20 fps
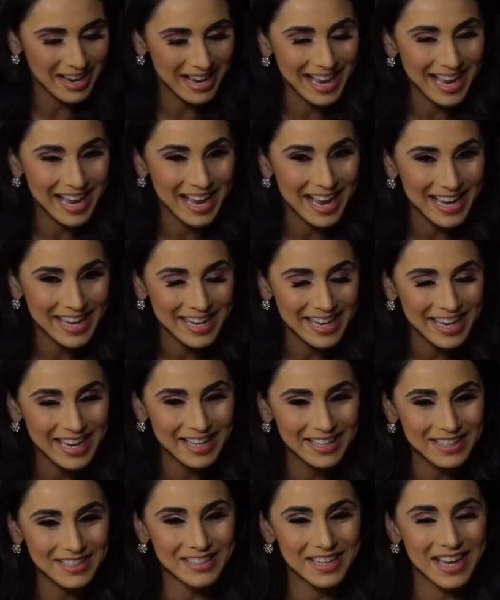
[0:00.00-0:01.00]
I
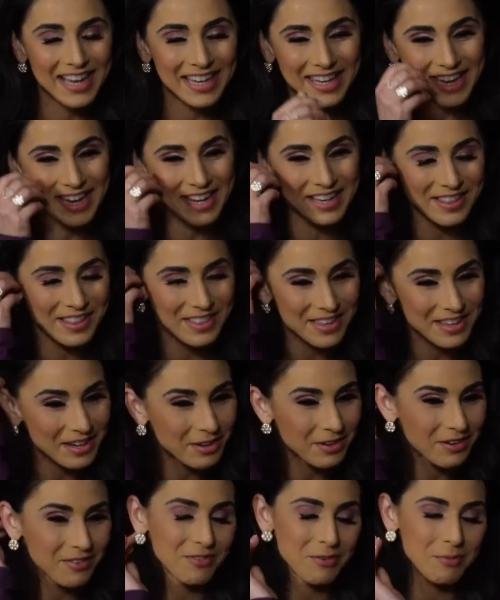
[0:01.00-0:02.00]
can't think
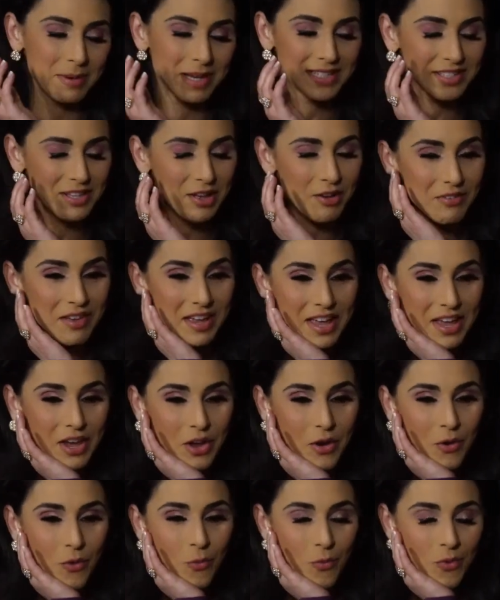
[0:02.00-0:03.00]
for myself.
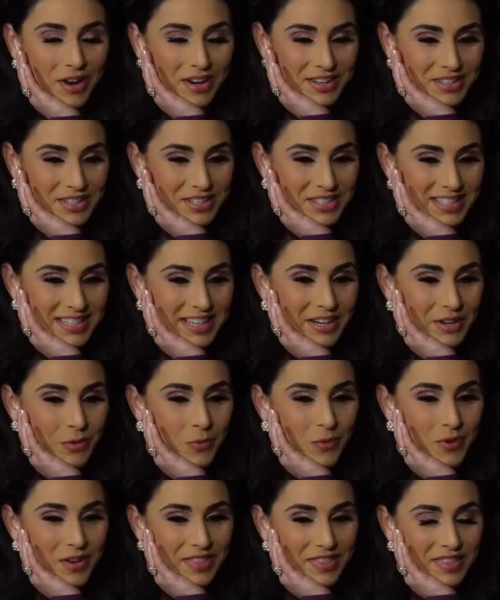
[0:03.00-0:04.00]
What is like
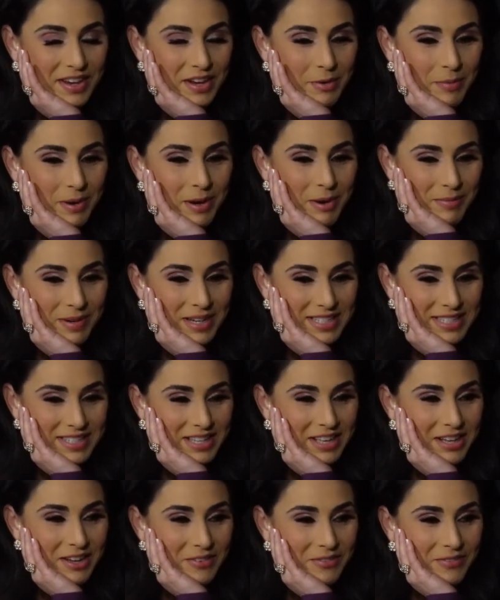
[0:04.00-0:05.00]
one thing about
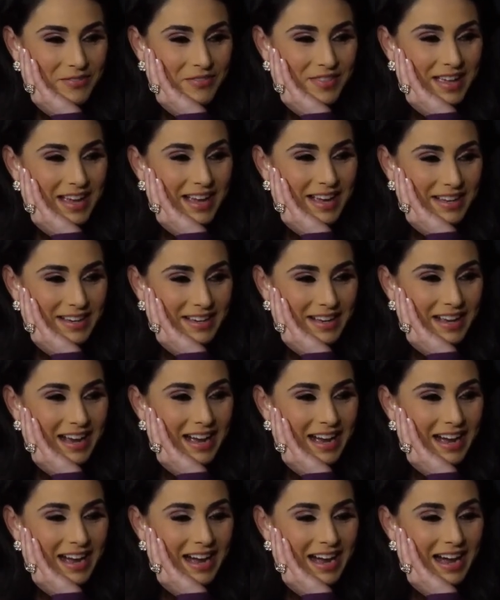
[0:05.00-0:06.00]
myself that
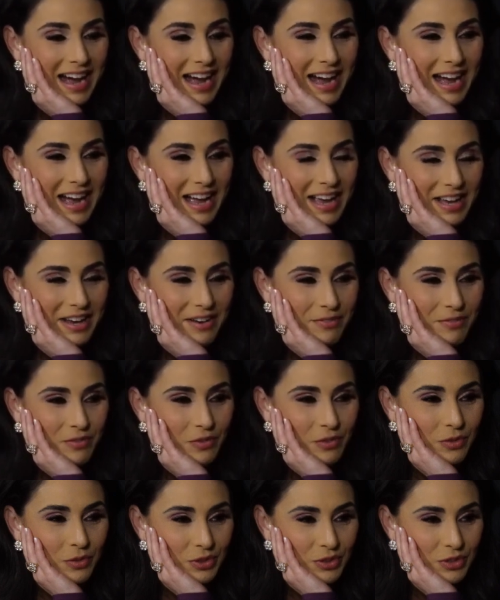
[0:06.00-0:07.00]
I have
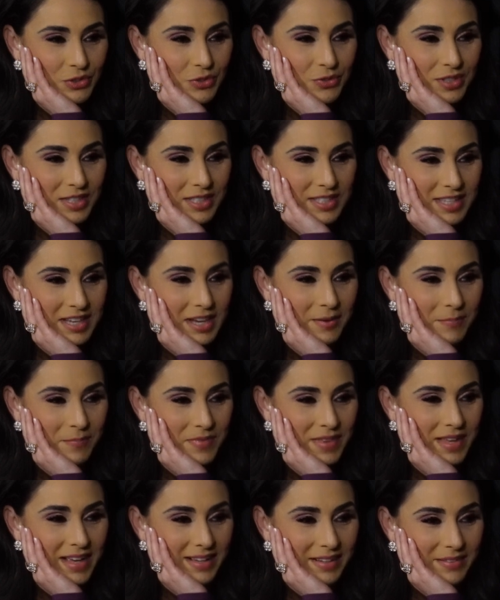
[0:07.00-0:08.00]
learned to accept
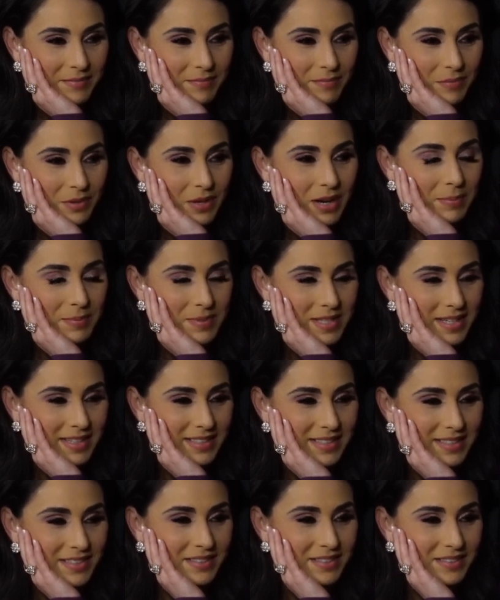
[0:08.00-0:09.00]
that perhaps I
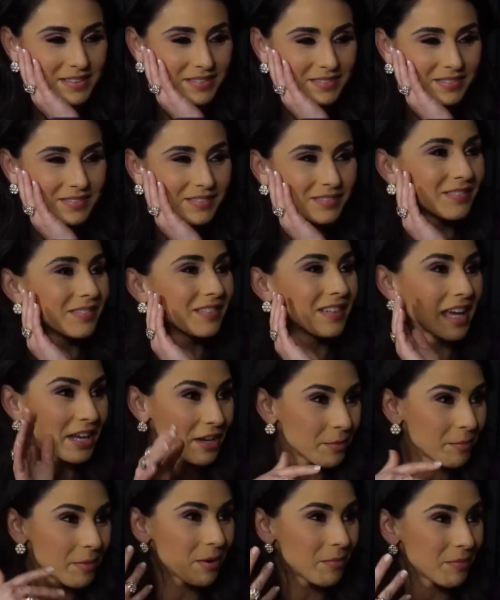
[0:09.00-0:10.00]
didn't
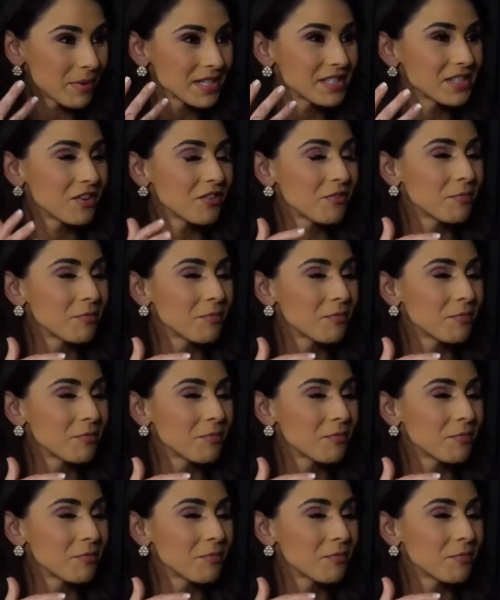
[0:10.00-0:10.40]
like about myself,